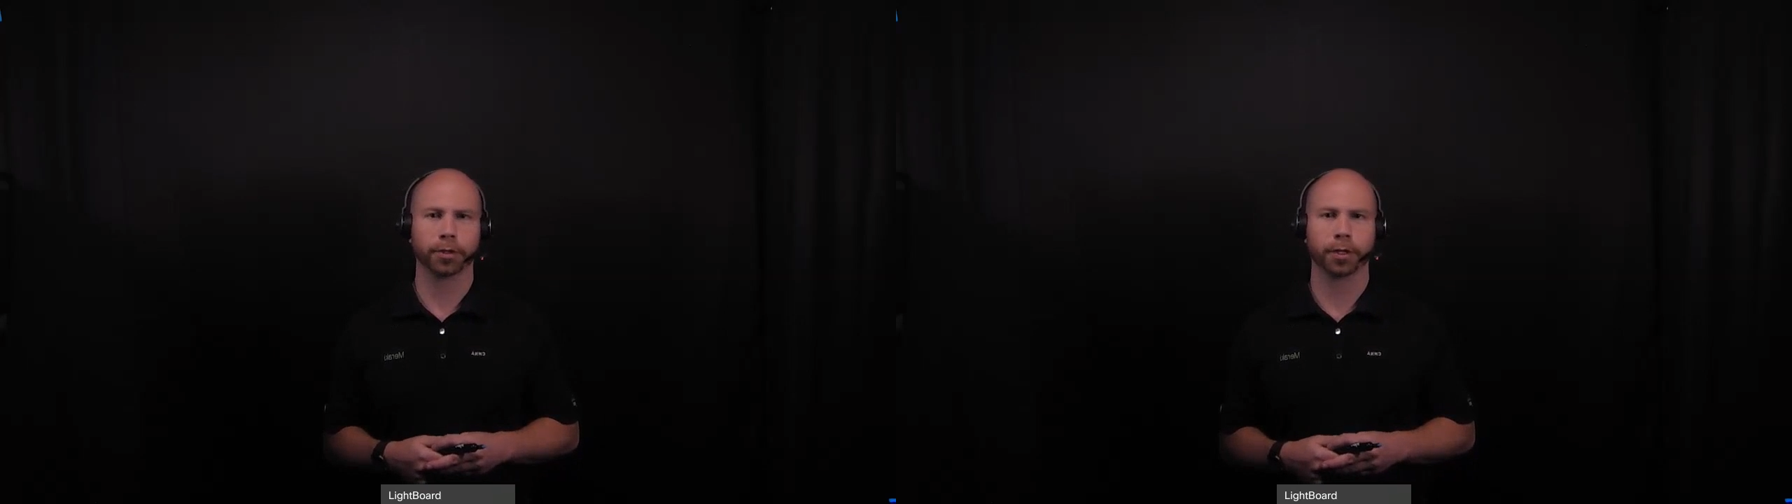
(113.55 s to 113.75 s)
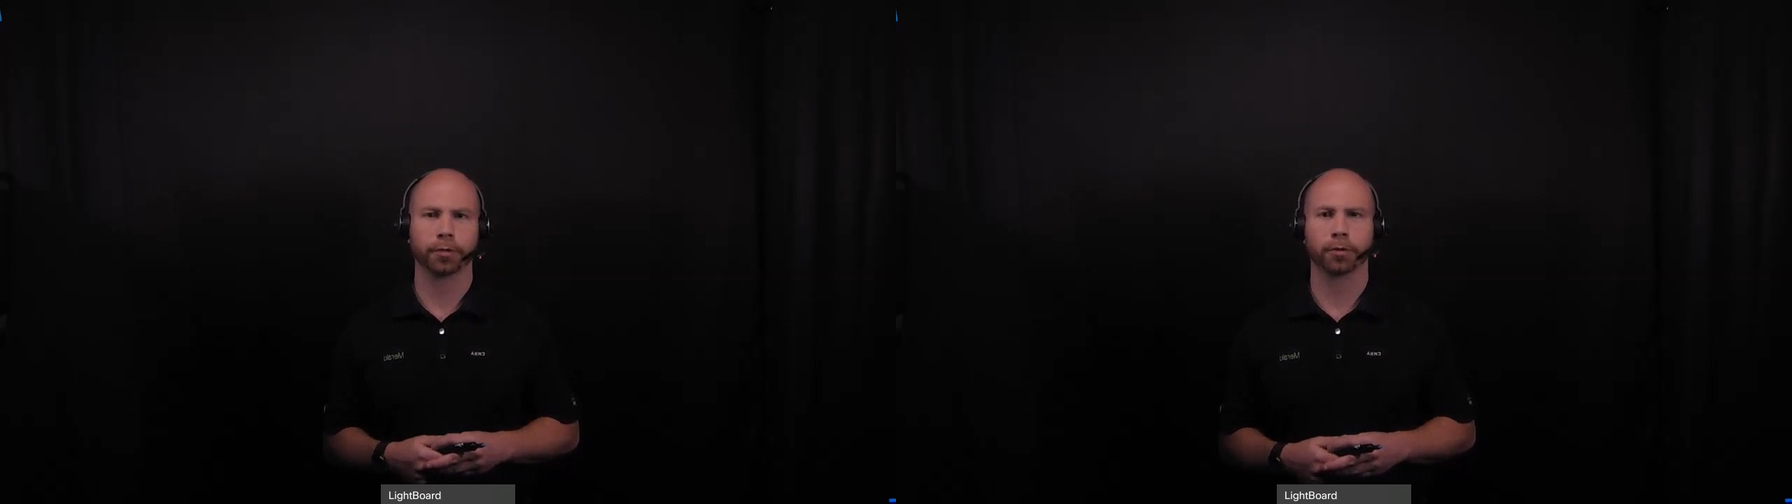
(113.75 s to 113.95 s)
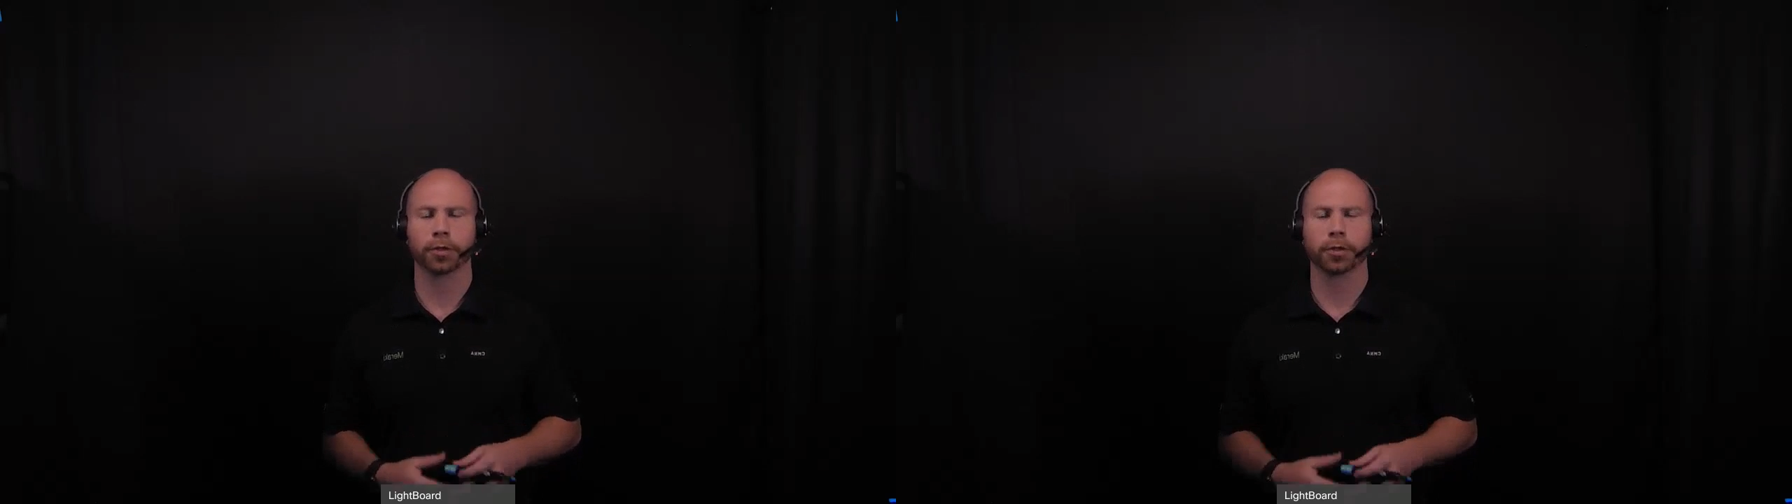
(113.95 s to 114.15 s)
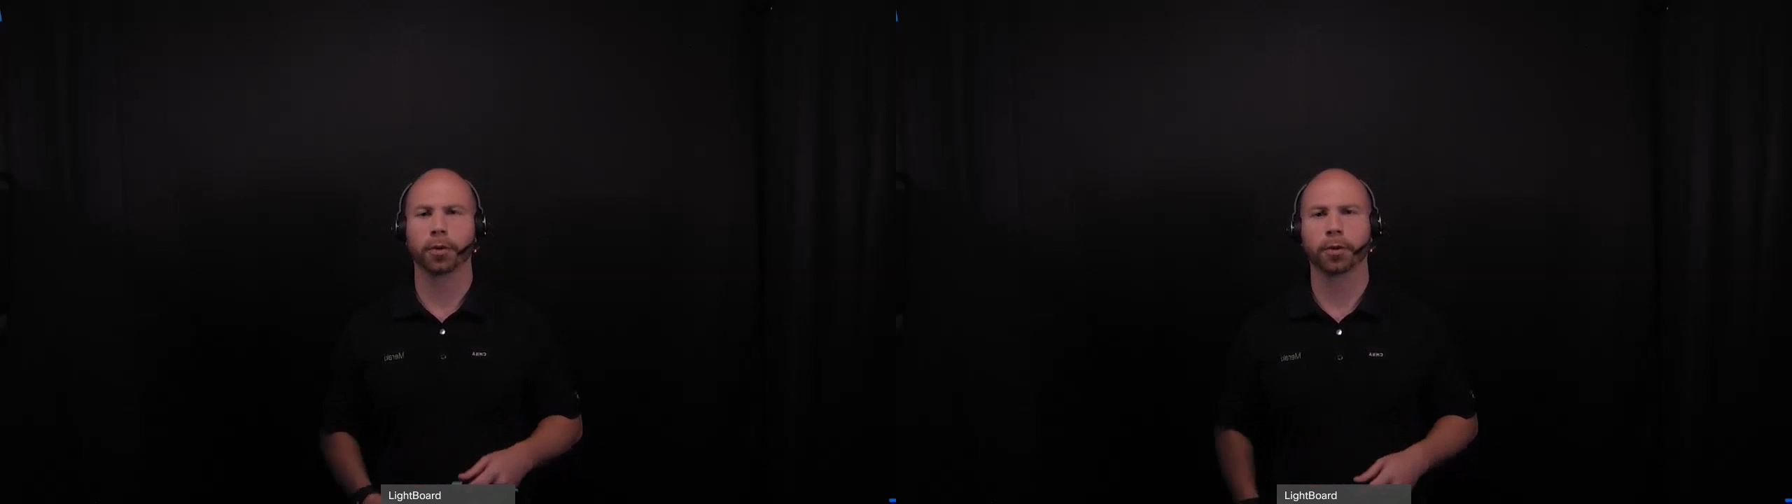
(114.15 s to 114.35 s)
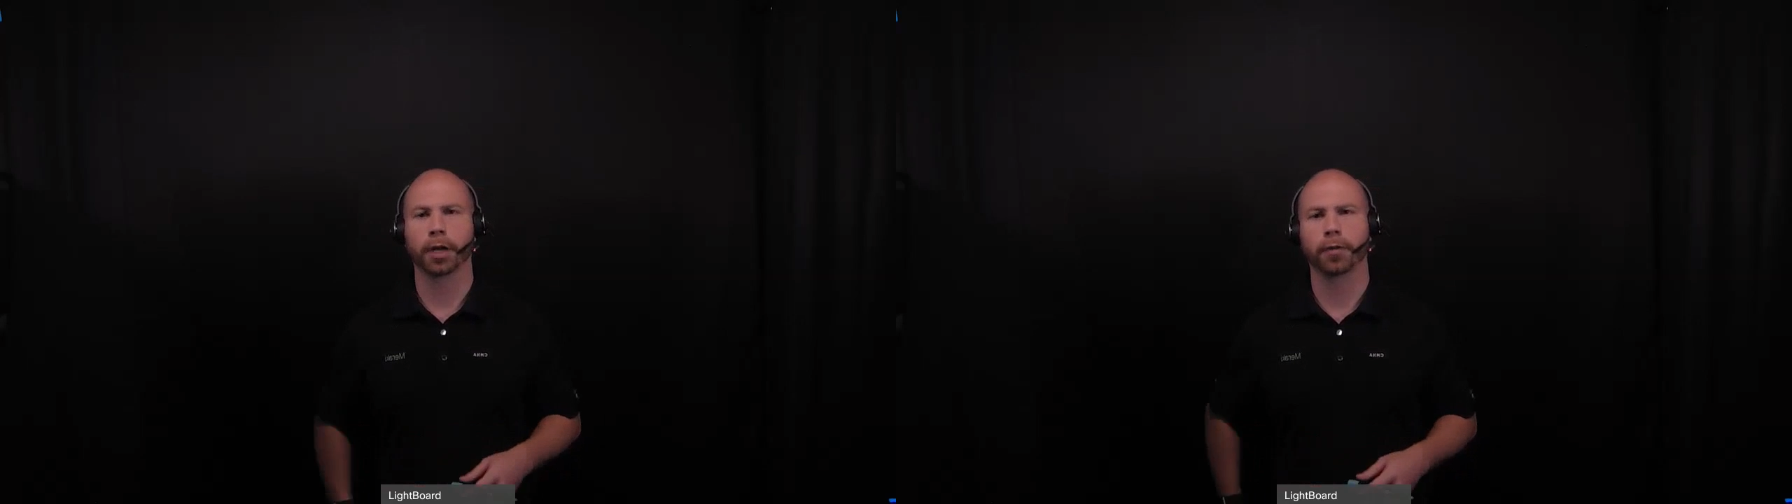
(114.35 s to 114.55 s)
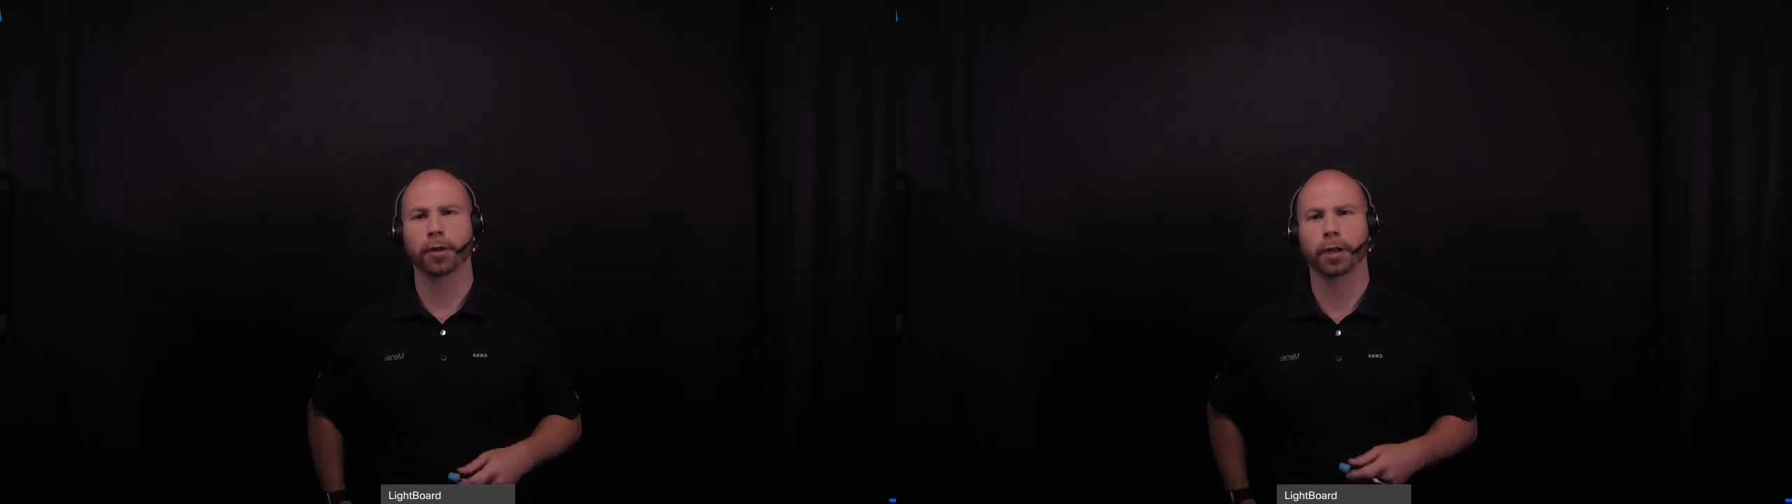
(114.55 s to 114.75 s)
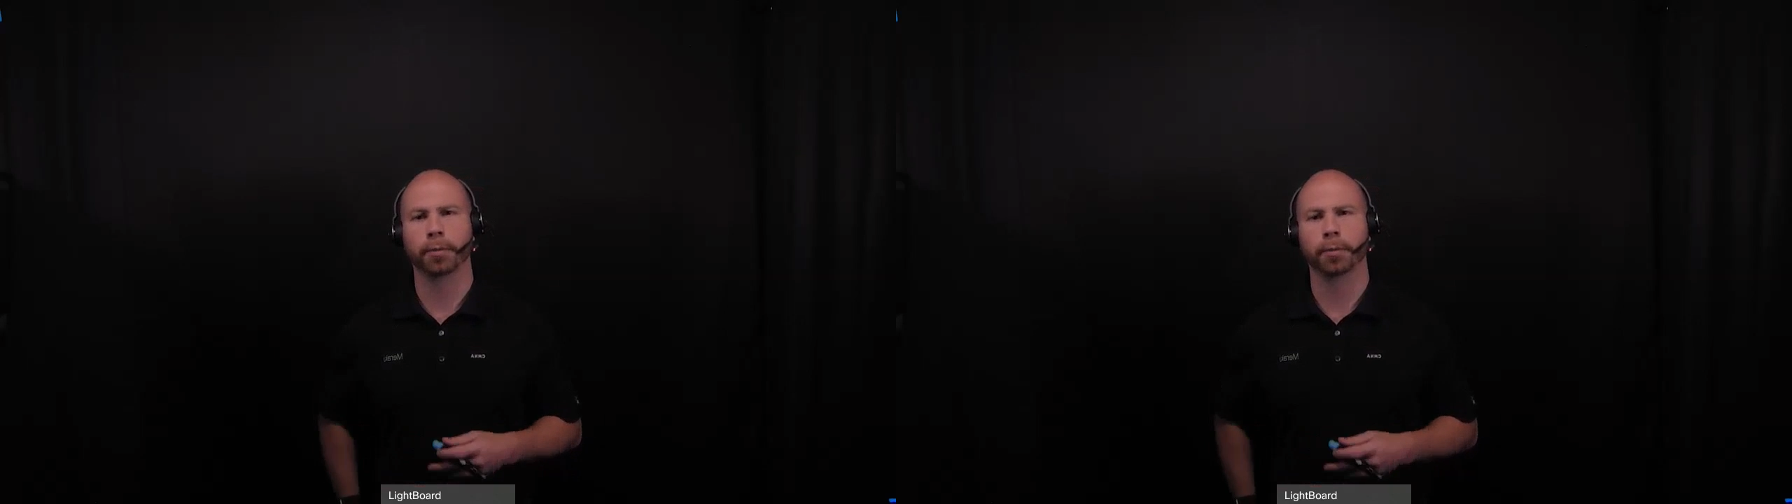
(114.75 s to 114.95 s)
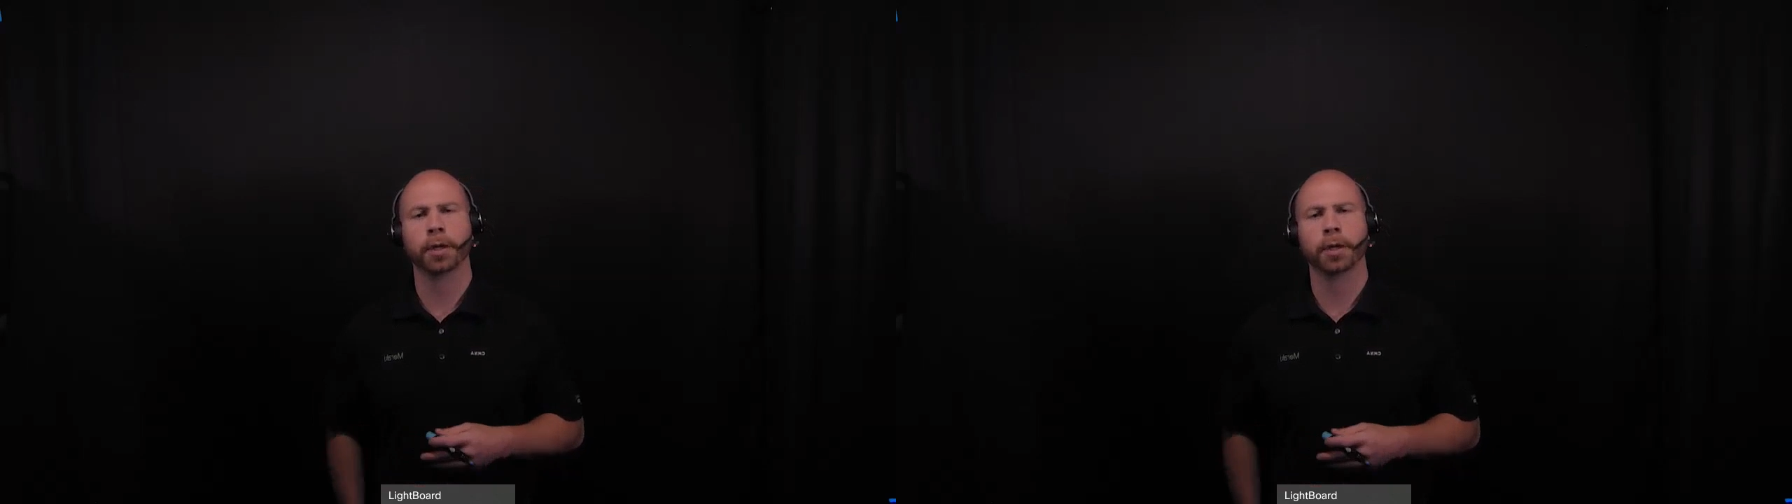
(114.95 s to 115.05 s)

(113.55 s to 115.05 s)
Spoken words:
enforce that with having them